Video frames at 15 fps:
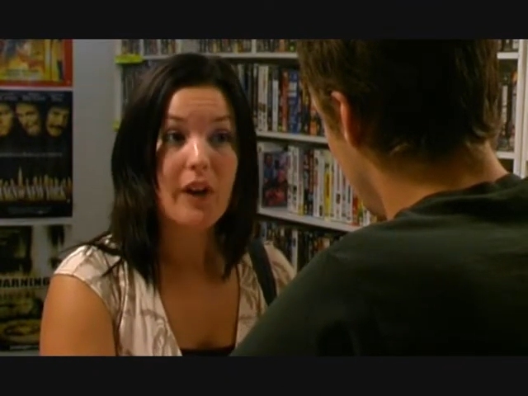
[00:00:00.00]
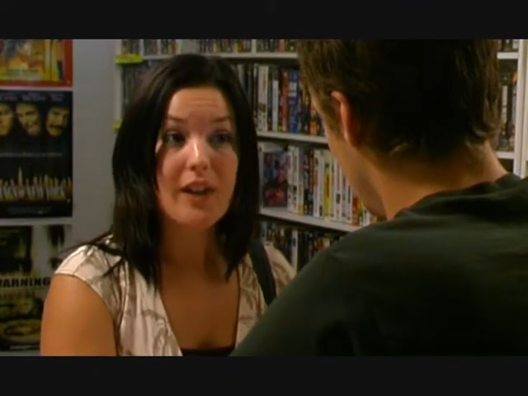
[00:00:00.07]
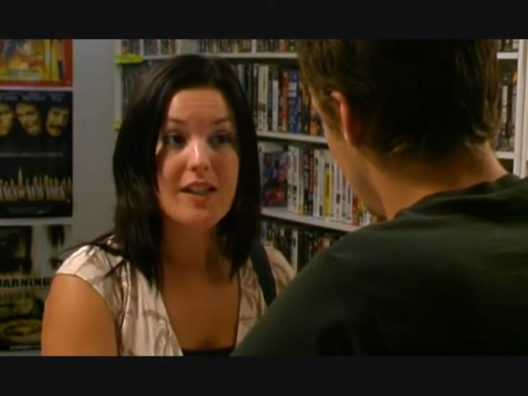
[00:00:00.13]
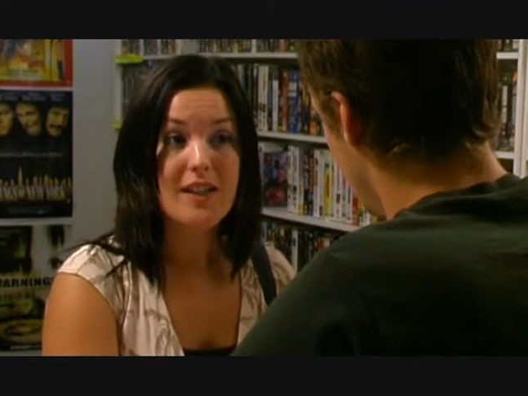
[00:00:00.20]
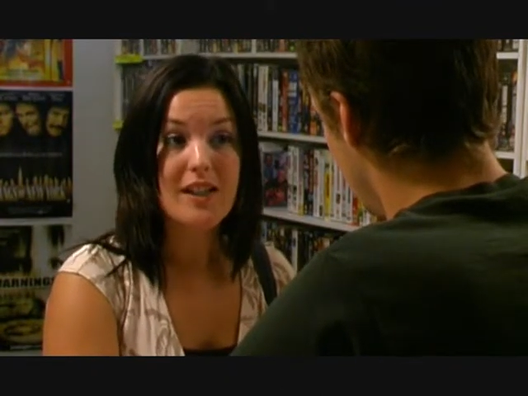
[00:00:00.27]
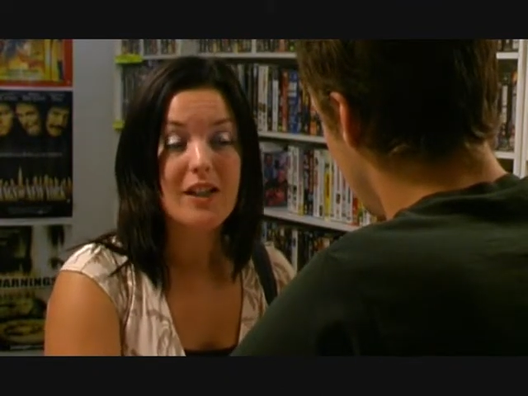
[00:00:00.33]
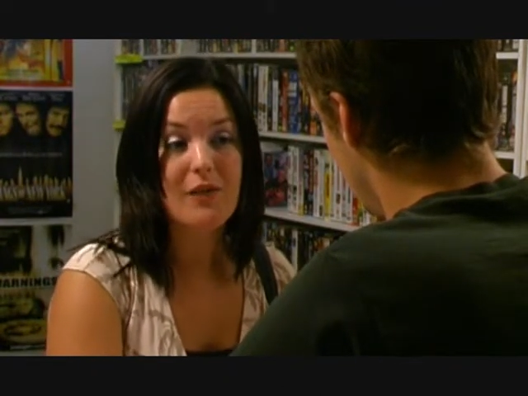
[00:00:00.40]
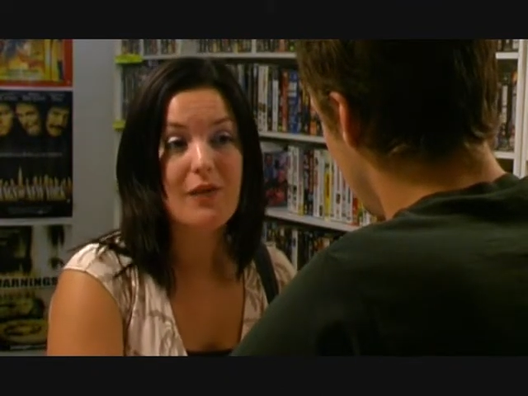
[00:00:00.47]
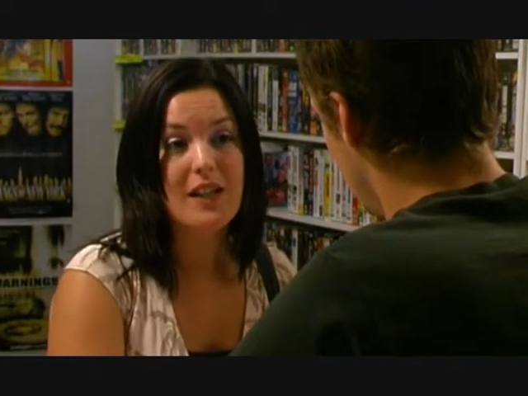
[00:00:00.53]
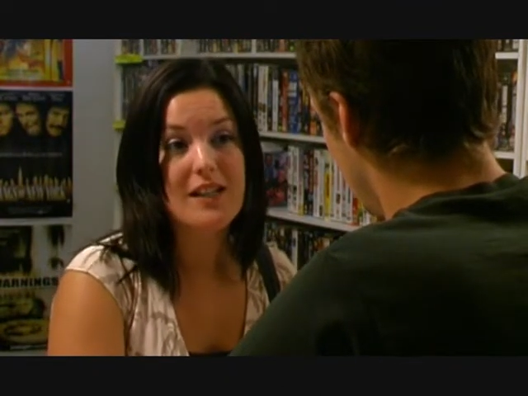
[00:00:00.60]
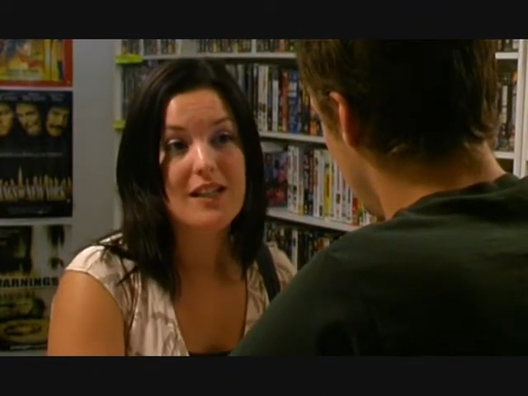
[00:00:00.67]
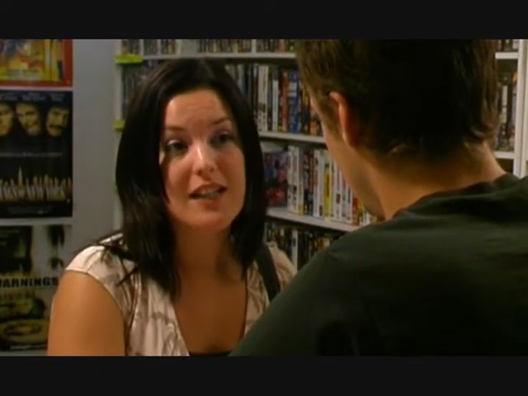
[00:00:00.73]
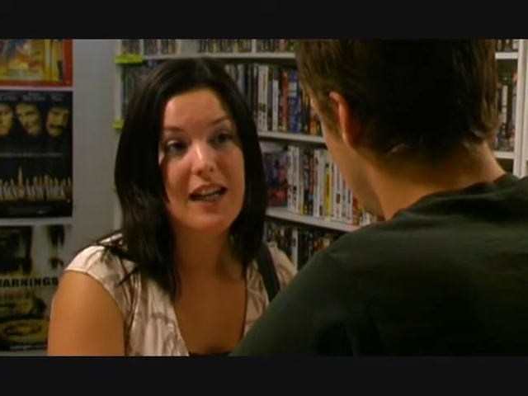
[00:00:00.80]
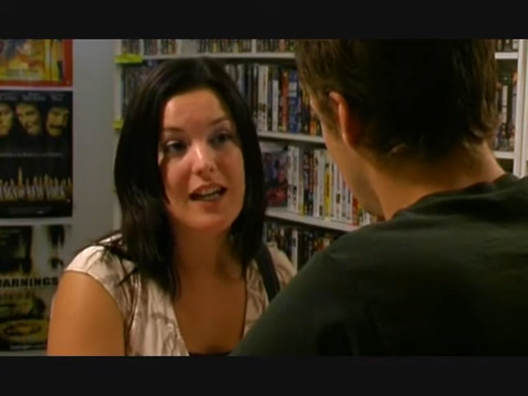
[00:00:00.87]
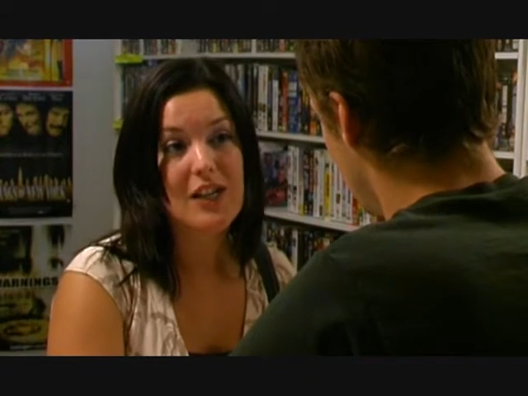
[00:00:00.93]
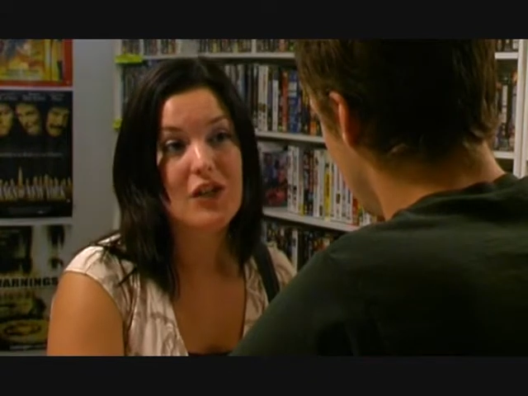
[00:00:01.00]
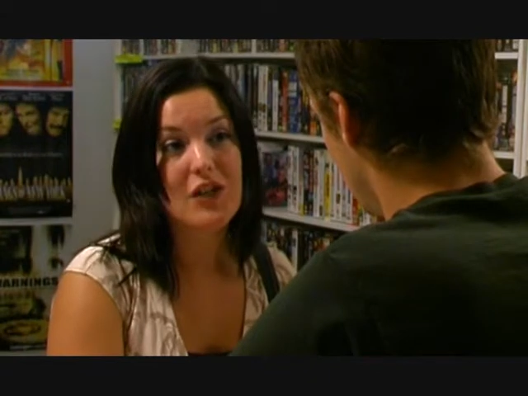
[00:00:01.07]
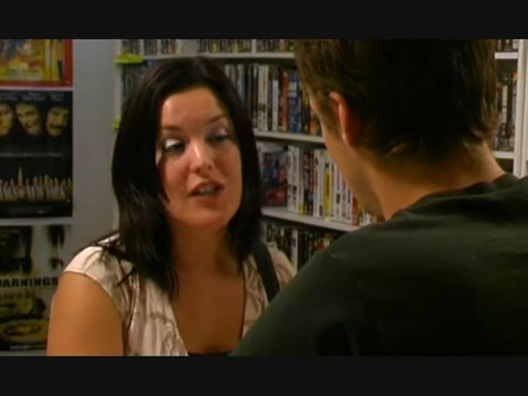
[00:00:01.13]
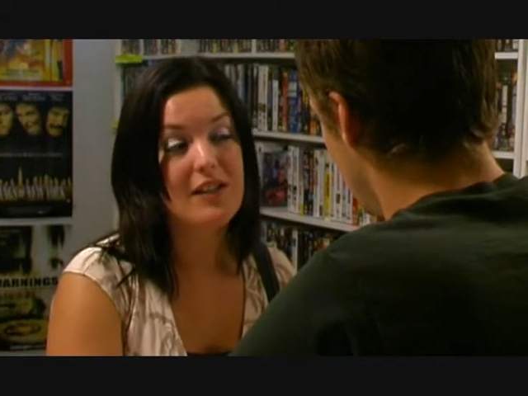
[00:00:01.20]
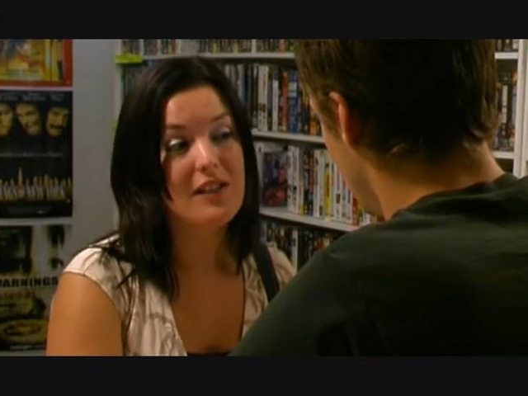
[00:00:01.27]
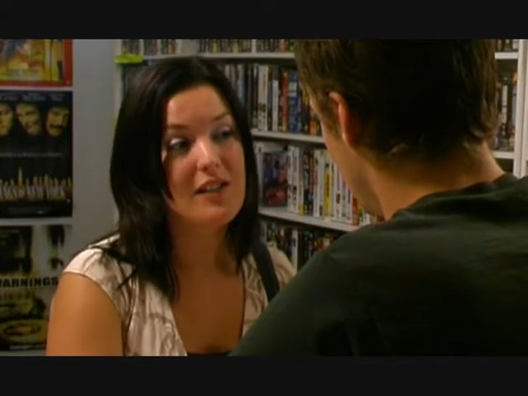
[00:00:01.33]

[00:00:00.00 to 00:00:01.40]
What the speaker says: I love them all for it.